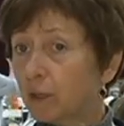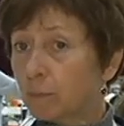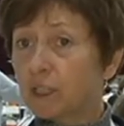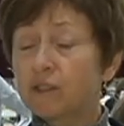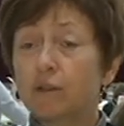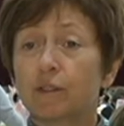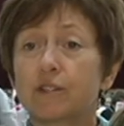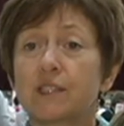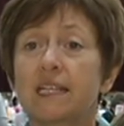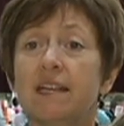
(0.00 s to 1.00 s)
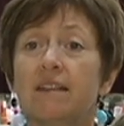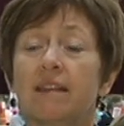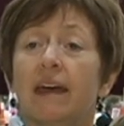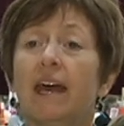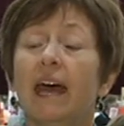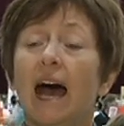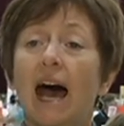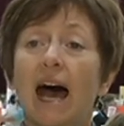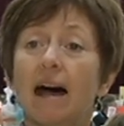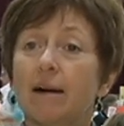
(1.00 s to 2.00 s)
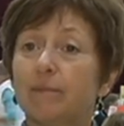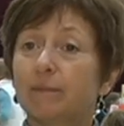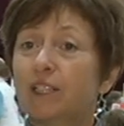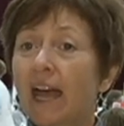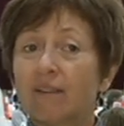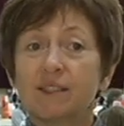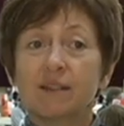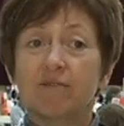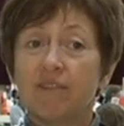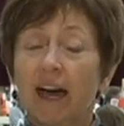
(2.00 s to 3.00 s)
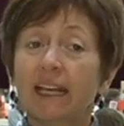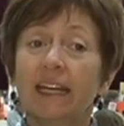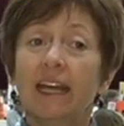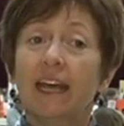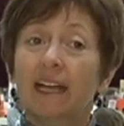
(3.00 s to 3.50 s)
your preschooler's teeth, to have some fun.